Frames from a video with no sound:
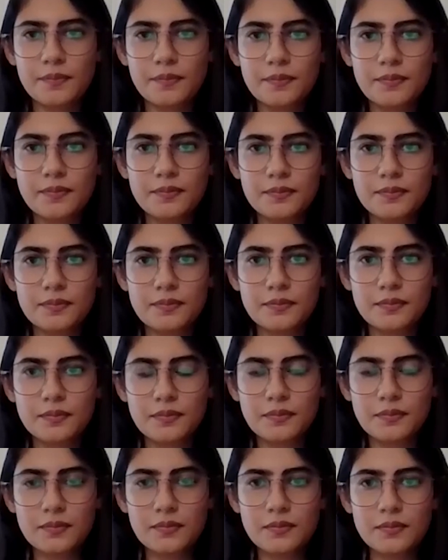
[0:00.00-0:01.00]

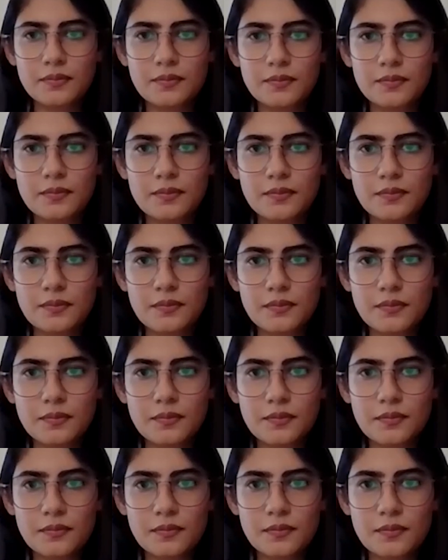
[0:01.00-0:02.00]

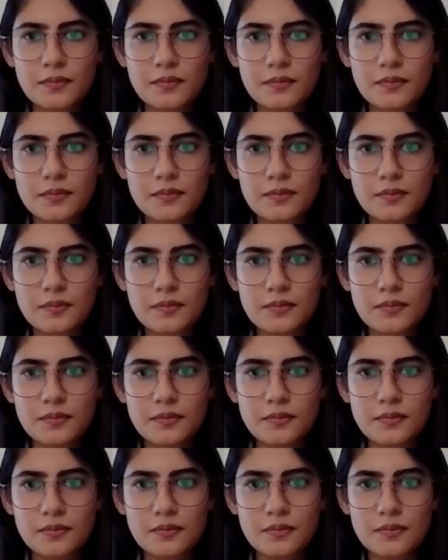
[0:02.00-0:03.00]

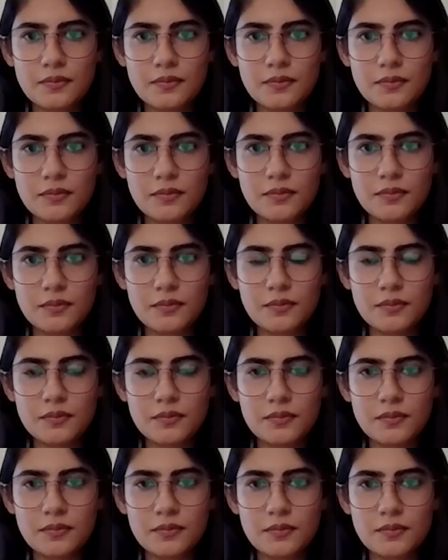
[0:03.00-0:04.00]

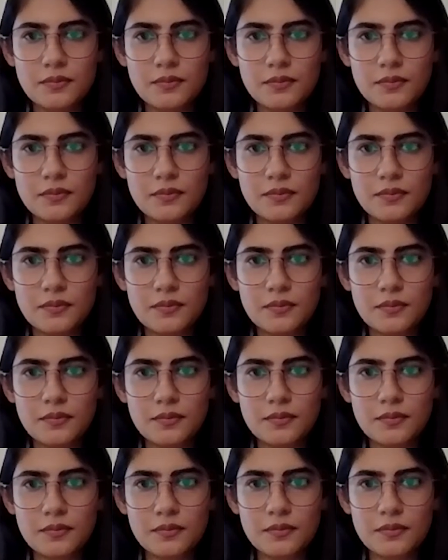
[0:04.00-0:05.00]

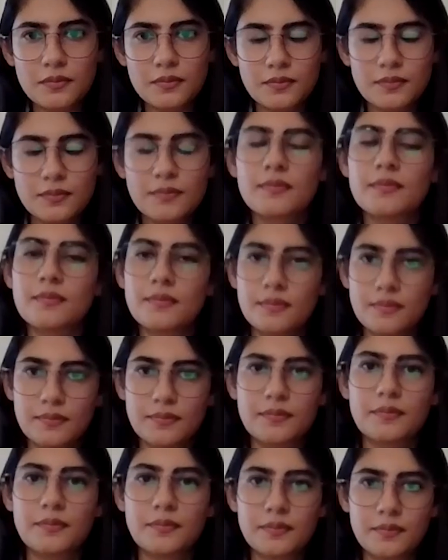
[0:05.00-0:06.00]

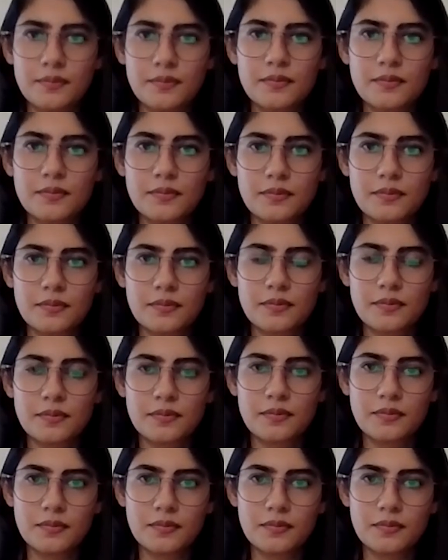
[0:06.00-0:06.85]
No words are spoken by the person on screen.